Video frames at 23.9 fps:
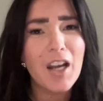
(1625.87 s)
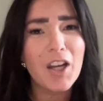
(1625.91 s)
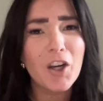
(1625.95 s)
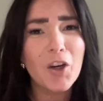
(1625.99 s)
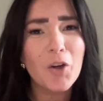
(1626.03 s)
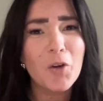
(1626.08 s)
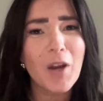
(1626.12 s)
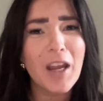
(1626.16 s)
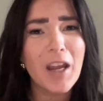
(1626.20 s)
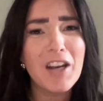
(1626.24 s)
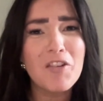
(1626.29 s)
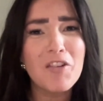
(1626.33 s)
work
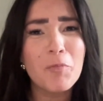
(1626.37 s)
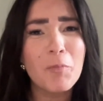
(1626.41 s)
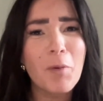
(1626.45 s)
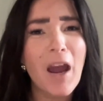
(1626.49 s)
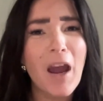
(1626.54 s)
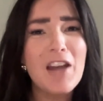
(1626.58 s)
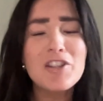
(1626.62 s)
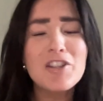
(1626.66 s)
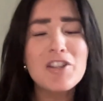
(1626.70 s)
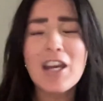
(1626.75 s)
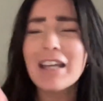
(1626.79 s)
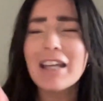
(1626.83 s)
creative
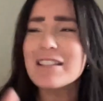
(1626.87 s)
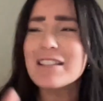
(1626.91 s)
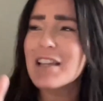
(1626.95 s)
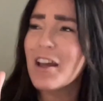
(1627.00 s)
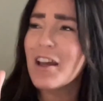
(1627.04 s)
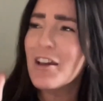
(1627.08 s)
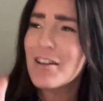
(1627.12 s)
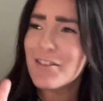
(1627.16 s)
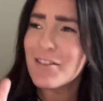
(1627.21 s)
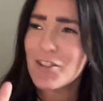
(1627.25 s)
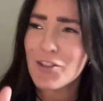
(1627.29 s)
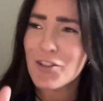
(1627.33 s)
project,
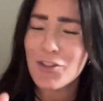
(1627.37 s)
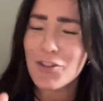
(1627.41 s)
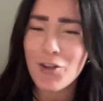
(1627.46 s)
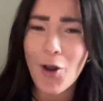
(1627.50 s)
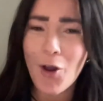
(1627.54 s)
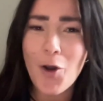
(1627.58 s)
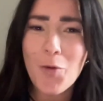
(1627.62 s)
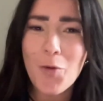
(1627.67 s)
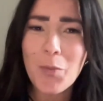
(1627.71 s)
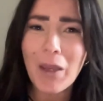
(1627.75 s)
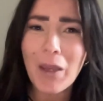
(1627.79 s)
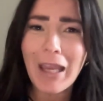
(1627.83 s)

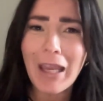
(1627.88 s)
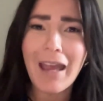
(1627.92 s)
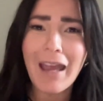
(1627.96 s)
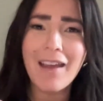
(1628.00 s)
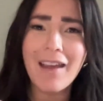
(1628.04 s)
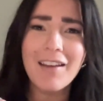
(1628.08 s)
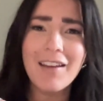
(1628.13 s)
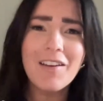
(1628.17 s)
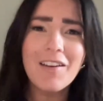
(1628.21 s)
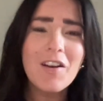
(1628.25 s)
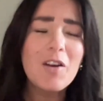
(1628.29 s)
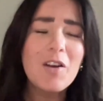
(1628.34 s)
so be
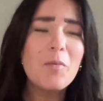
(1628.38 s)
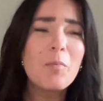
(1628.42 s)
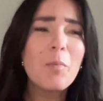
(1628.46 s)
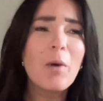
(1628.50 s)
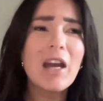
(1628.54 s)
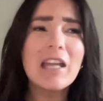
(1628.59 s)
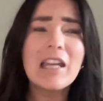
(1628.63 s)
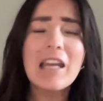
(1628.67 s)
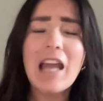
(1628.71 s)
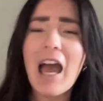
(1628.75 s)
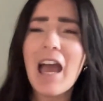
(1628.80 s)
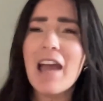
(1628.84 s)
it.
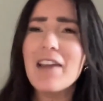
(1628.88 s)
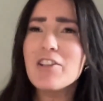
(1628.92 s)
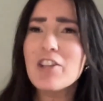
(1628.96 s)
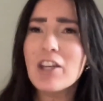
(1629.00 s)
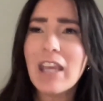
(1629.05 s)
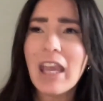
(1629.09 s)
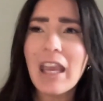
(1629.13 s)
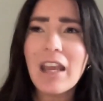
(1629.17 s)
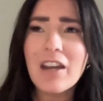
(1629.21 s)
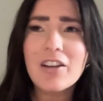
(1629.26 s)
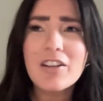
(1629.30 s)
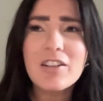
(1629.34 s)
But
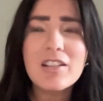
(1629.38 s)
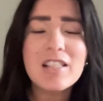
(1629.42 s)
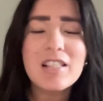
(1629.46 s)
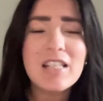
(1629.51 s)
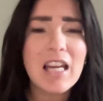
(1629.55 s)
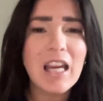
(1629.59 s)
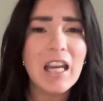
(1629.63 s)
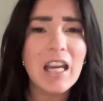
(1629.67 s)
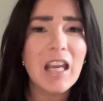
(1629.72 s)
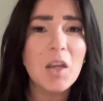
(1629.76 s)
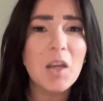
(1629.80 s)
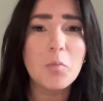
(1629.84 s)
educators
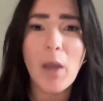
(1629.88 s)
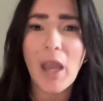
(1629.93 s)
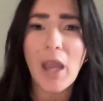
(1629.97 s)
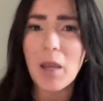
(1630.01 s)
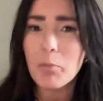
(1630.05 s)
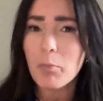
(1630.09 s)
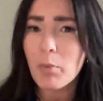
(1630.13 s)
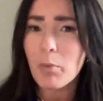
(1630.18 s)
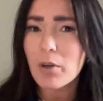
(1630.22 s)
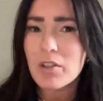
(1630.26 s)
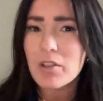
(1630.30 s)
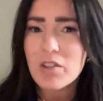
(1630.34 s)
taking
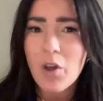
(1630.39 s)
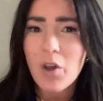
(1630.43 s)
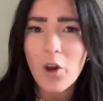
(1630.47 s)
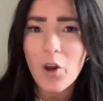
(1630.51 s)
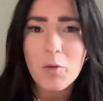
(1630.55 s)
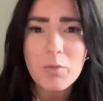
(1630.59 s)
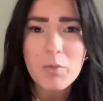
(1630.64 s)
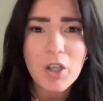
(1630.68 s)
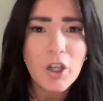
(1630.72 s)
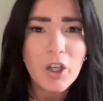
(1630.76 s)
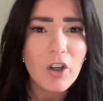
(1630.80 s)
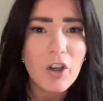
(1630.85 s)
papers
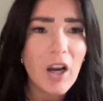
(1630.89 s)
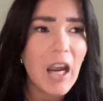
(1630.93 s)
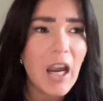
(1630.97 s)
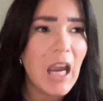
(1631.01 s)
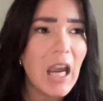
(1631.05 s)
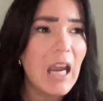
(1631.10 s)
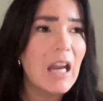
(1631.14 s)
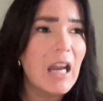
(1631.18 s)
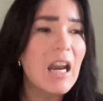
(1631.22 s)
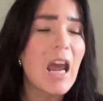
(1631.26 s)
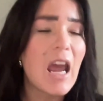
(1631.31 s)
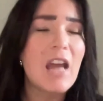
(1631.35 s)
home to
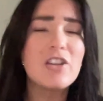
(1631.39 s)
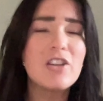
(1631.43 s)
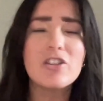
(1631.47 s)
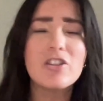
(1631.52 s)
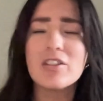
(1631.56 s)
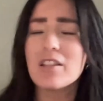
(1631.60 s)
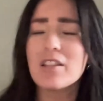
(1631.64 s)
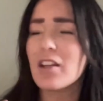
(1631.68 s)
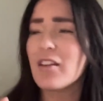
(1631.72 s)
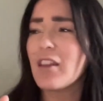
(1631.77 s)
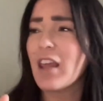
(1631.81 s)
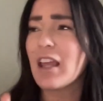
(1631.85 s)
grade,
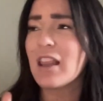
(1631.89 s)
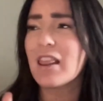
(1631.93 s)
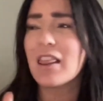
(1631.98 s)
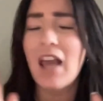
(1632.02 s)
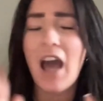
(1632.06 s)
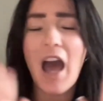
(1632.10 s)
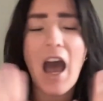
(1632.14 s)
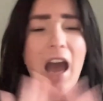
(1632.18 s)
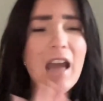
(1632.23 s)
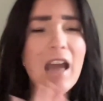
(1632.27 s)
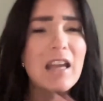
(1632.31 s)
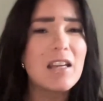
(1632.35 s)
edges like,
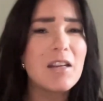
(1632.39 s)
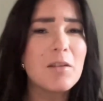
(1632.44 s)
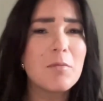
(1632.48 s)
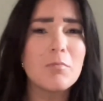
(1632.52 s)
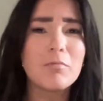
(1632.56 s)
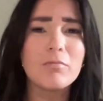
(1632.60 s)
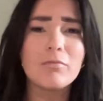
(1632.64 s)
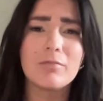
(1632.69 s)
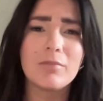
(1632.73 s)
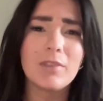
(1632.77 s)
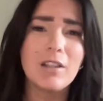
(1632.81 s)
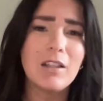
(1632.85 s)
the I
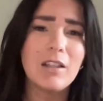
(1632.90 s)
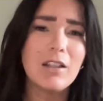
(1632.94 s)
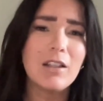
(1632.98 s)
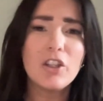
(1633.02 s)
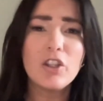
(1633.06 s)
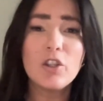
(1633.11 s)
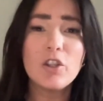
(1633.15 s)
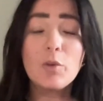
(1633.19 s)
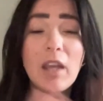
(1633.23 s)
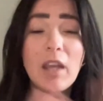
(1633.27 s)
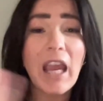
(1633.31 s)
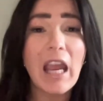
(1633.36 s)
am
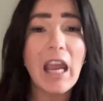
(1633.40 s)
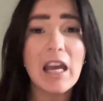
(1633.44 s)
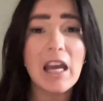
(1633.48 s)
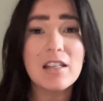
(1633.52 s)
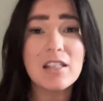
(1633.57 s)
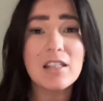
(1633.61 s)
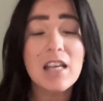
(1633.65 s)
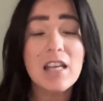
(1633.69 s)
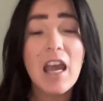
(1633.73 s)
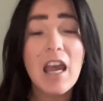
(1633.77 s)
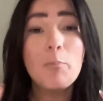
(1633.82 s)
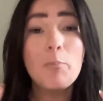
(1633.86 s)
you
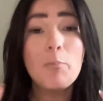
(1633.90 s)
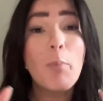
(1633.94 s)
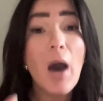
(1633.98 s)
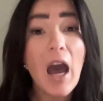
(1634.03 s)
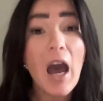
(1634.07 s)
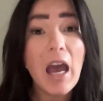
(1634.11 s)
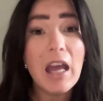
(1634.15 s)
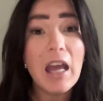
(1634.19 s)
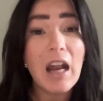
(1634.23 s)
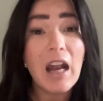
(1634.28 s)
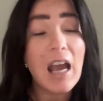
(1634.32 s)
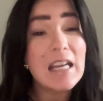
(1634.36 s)
can't.
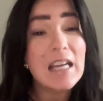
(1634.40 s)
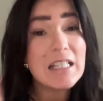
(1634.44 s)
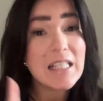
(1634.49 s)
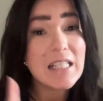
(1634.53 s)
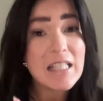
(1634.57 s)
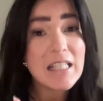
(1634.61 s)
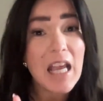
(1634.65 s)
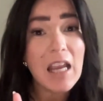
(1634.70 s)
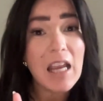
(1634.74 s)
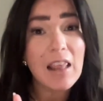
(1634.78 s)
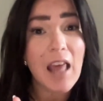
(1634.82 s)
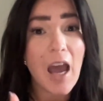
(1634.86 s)
But I
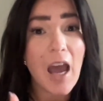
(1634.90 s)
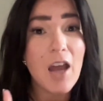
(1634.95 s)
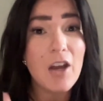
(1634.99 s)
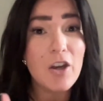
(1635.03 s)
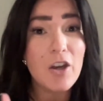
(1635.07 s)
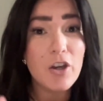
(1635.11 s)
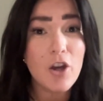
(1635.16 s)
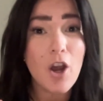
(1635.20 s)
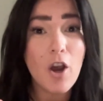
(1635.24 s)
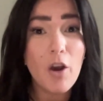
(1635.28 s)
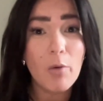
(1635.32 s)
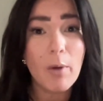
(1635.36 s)
say
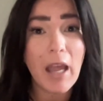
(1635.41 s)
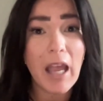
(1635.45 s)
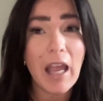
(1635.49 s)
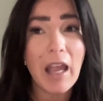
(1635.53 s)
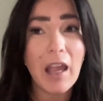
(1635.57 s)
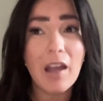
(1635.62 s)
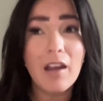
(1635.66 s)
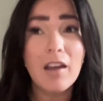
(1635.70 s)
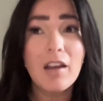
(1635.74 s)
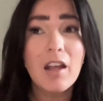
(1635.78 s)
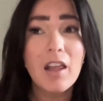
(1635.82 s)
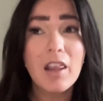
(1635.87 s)
that
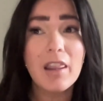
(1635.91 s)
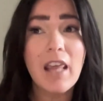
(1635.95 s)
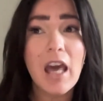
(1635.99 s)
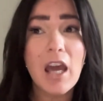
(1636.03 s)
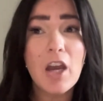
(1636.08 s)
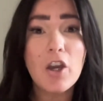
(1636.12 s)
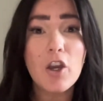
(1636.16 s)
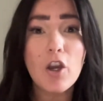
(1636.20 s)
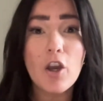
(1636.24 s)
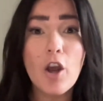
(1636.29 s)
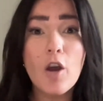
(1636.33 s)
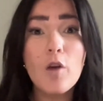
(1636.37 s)
knowing
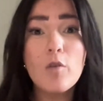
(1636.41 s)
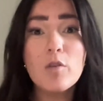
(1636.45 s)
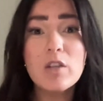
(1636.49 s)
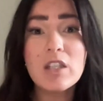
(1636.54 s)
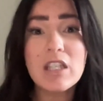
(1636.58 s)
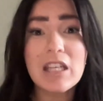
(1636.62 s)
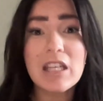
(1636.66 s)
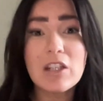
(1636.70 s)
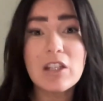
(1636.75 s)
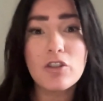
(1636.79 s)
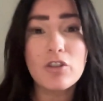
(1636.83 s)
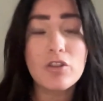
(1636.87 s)
that no
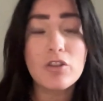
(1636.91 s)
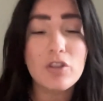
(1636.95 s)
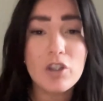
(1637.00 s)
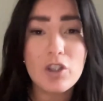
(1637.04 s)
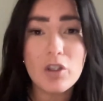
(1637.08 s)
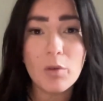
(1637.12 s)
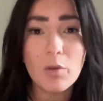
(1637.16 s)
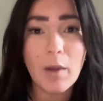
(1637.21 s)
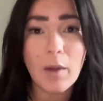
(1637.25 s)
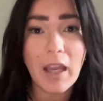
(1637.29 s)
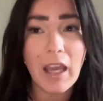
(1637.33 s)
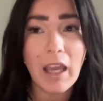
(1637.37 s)
teacher's
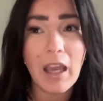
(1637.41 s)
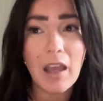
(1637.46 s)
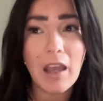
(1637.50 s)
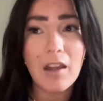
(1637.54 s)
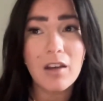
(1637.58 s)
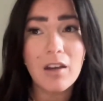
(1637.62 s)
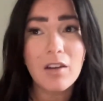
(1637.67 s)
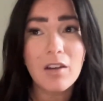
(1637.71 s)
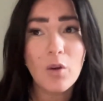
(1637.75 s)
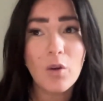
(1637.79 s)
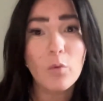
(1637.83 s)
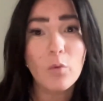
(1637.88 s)
doing
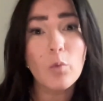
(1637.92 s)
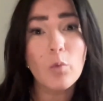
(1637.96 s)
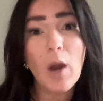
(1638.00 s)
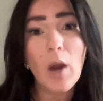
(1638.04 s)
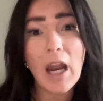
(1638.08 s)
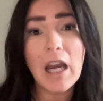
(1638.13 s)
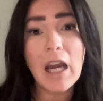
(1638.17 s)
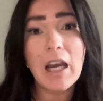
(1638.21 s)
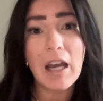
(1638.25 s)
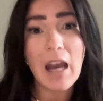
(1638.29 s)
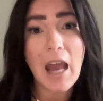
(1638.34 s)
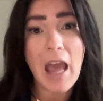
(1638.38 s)
it
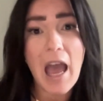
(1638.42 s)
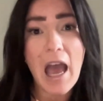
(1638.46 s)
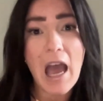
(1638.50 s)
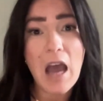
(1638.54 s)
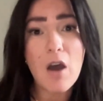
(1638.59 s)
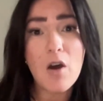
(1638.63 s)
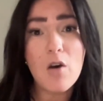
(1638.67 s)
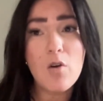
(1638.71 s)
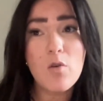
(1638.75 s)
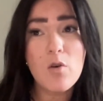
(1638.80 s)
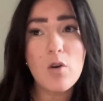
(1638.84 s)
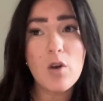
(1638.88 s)
right
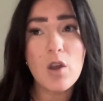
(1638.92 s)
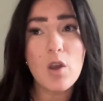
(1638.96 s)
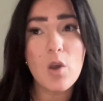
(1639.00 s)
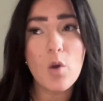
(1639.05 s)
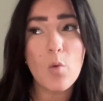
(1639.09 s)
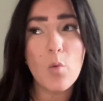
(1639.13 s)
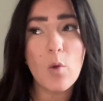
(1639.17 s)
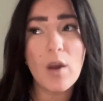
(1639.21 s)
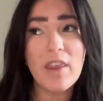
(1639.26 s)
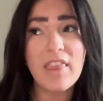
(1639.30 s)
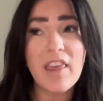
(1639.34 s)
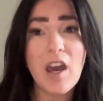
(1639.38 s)
now
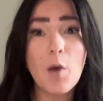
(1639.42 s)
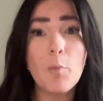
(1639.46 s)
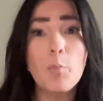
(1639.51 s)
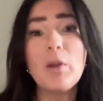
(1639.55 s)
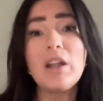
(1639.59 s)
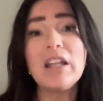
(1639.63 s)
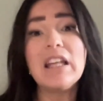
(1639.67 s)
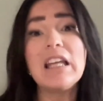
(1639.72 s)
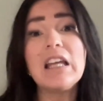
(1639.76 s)
without